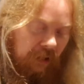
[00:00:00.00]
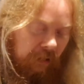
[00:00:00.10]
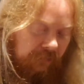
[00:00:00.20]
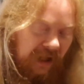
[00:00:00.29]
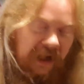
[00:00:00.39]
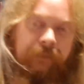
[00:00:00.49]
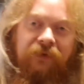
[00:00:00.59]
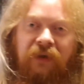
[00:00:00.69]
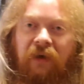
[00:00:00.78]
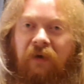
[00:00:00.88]
of
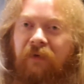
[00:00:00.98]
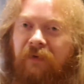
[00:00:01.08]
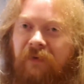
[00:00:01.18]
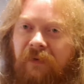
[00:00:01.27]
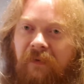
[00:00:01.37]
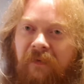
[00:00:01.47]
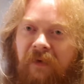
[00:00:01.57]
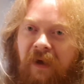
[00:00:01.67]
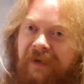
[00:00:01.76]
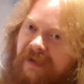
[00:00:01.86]
games that
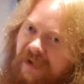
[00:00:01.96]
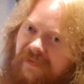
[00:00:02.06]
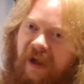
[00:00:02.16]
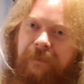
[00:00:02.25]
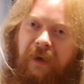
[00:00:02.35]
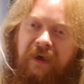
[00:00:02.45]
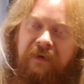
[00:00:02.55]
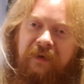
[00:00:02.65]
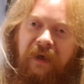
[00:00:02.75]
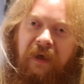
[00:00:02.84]
I never had back
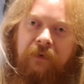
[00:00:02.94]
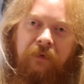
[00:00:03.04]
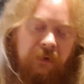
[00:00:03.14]
in the day.